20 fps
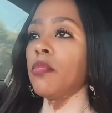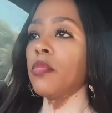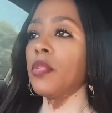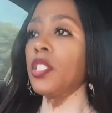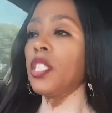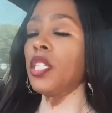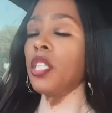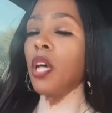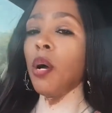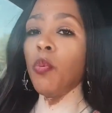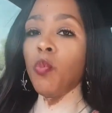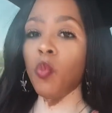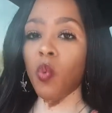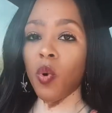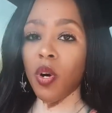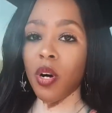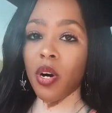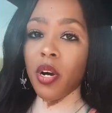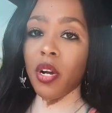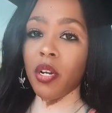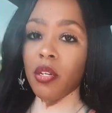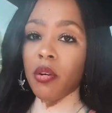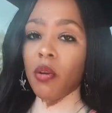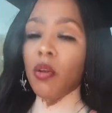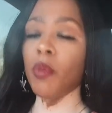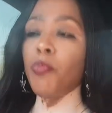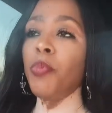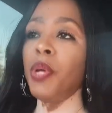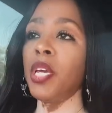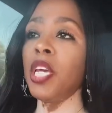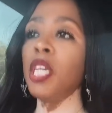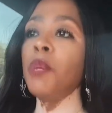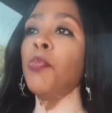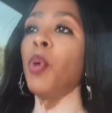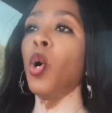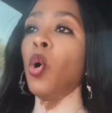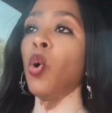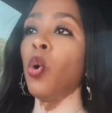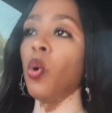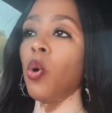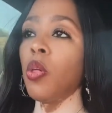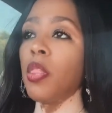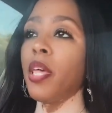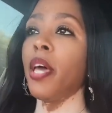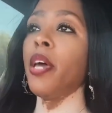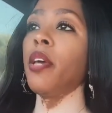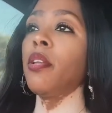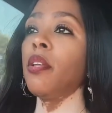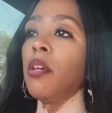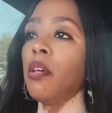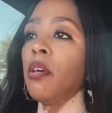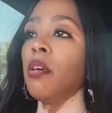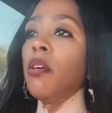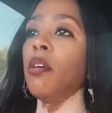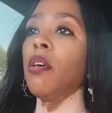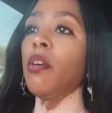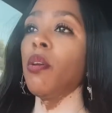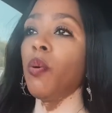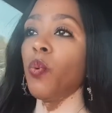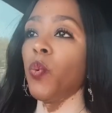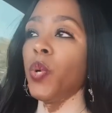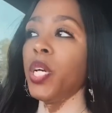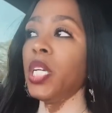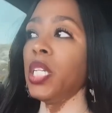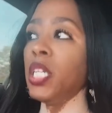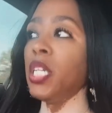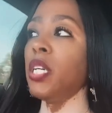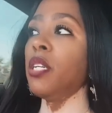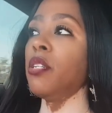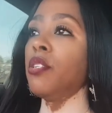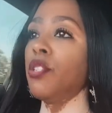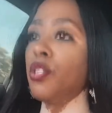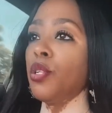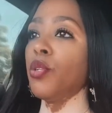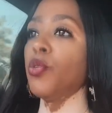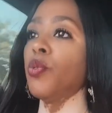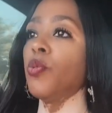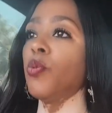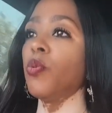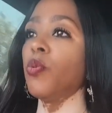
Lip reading: someone or people that we need to